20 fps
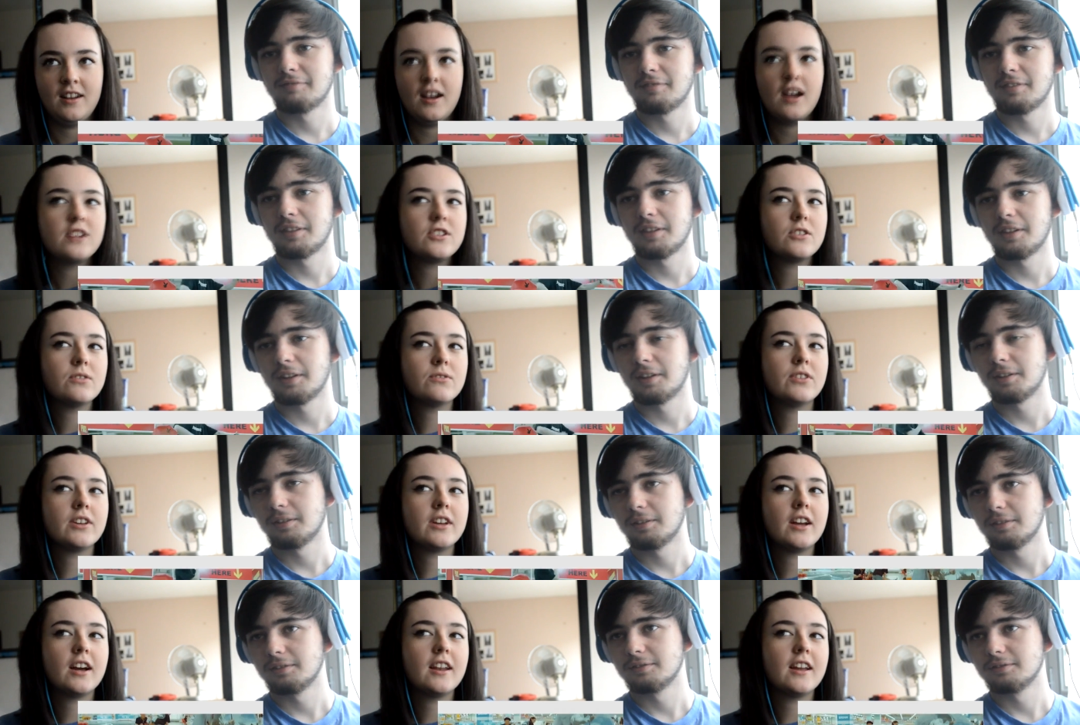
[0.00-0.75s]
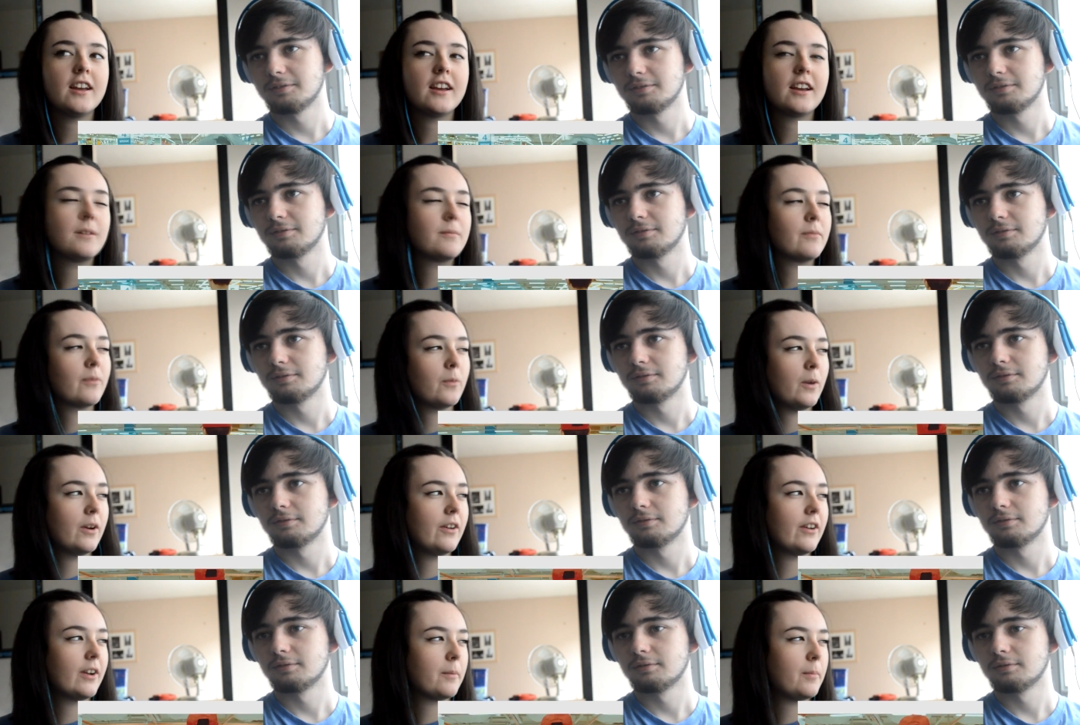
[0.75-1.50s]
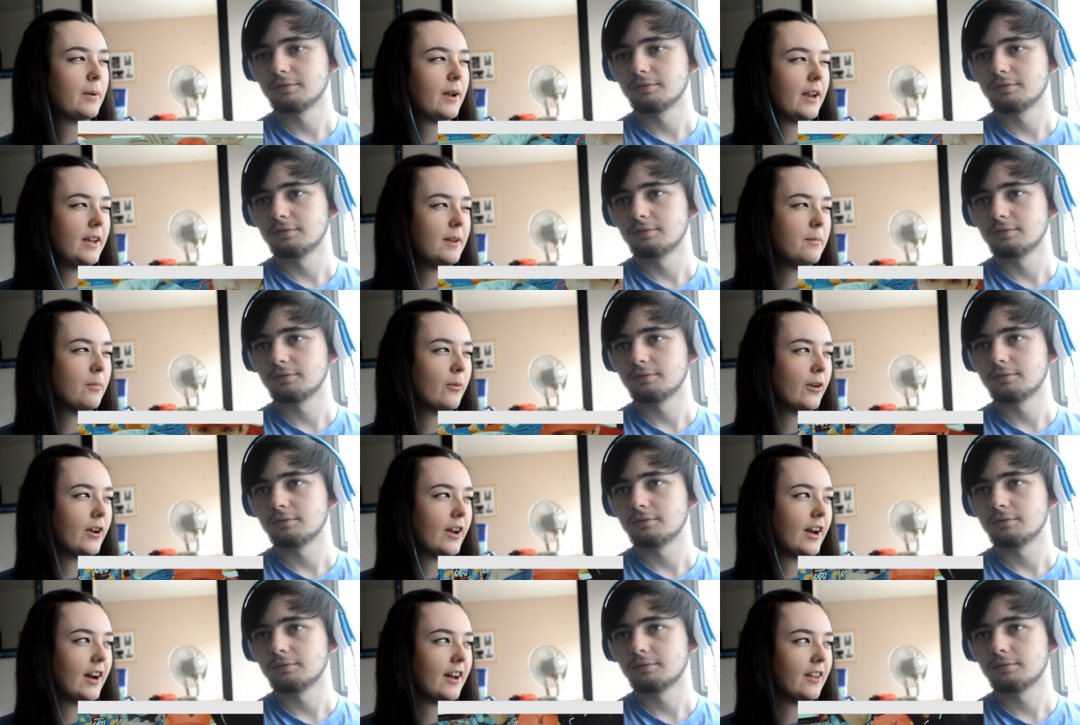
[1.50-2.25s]
Speaker 1: I don't think I like him for wearing a
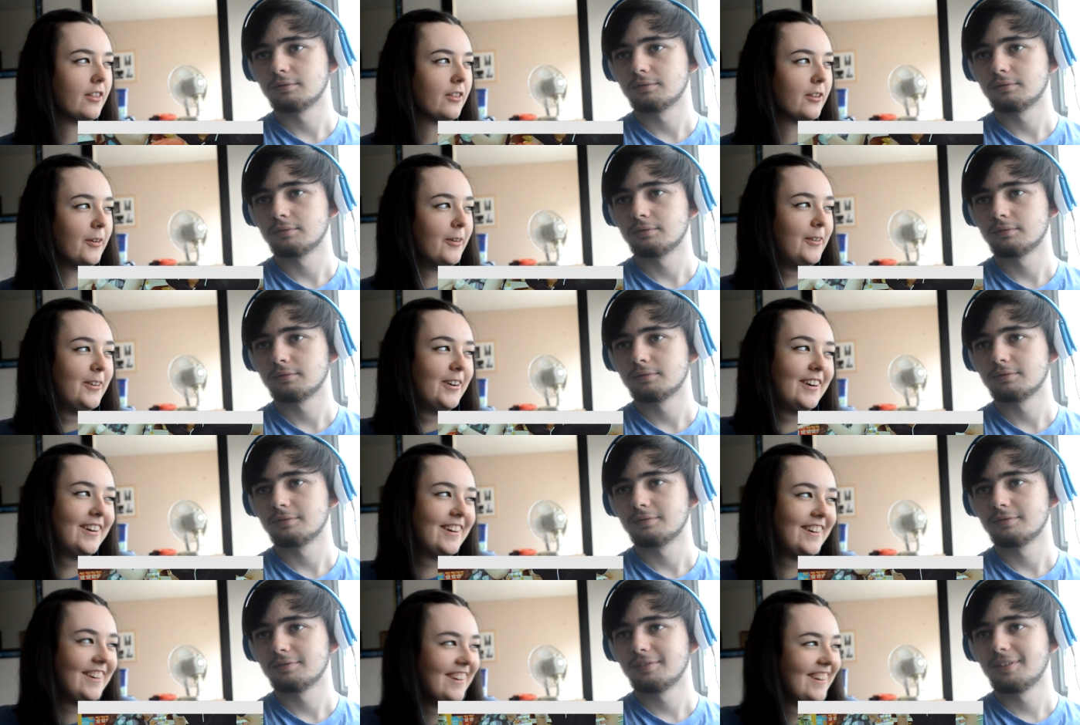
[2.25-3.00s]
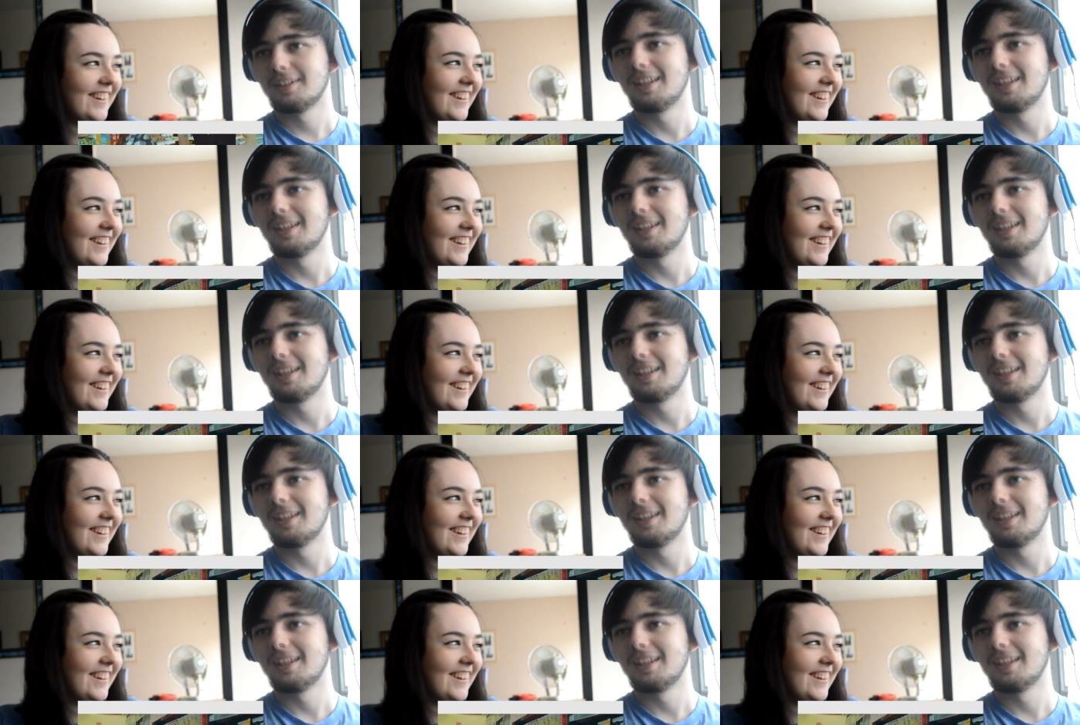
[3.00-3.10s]
Playboy hat though.